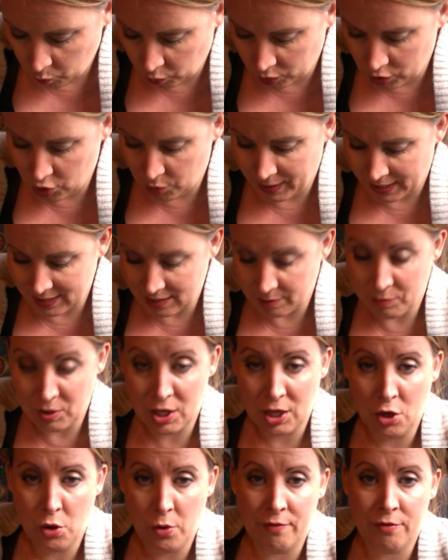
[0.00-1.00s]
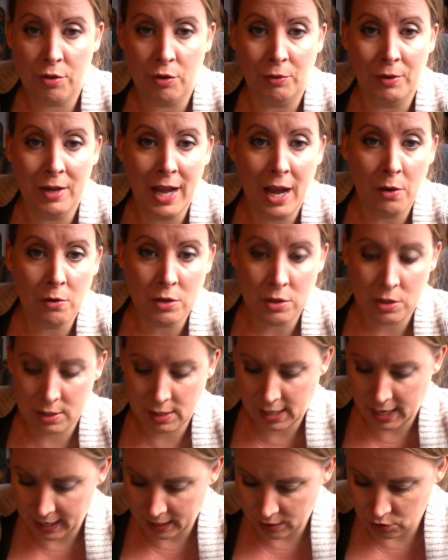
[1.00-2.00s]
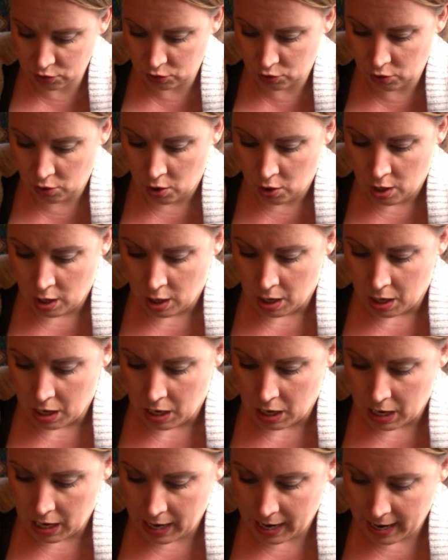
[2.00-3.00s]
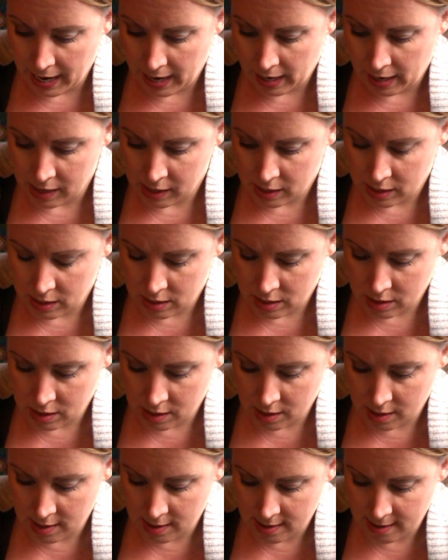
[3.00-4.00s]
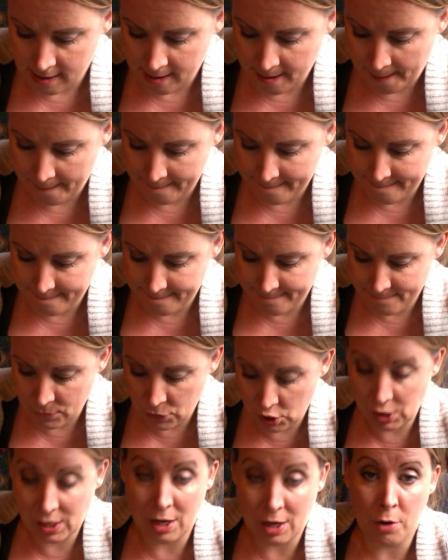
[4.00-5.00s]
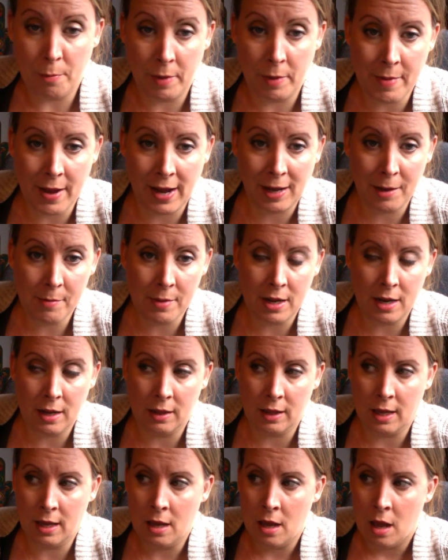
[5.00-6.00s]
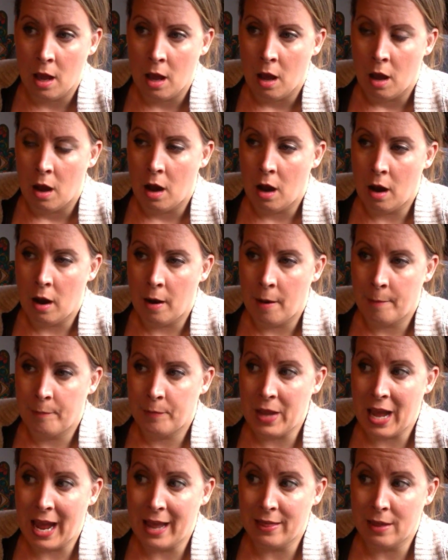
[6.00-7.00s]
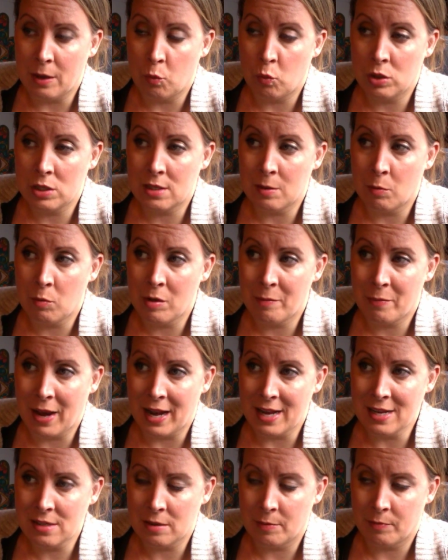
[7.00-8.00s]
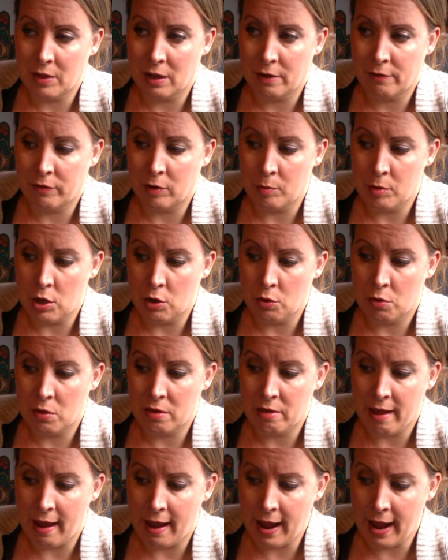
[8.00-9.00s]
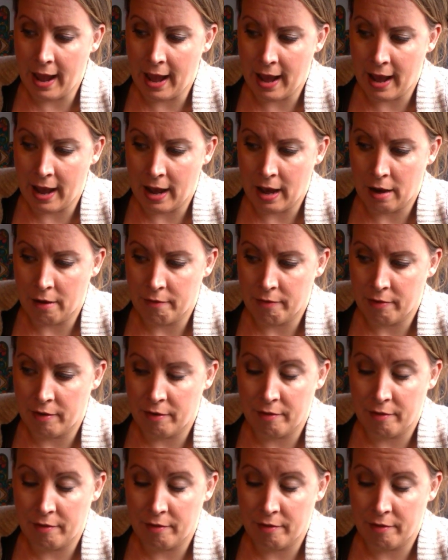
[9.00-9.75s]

you buy something, you have 3 hours to cancel, and you can get your money back immediately. And then when someone buys something from you, they have